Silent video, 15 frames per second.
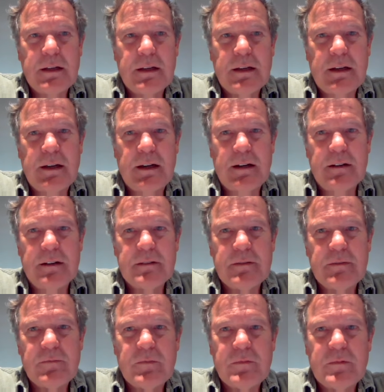Uh,
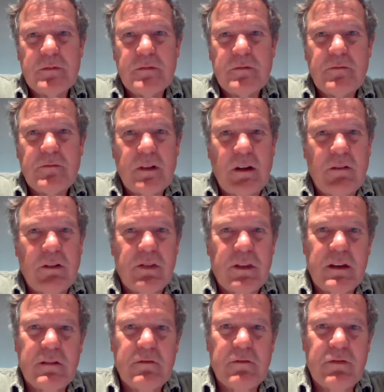
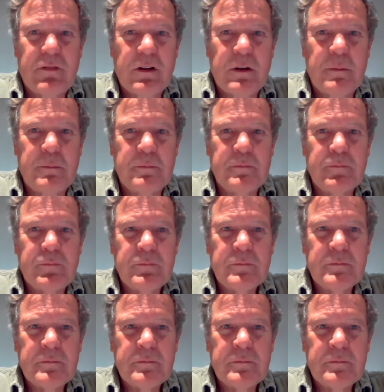everything from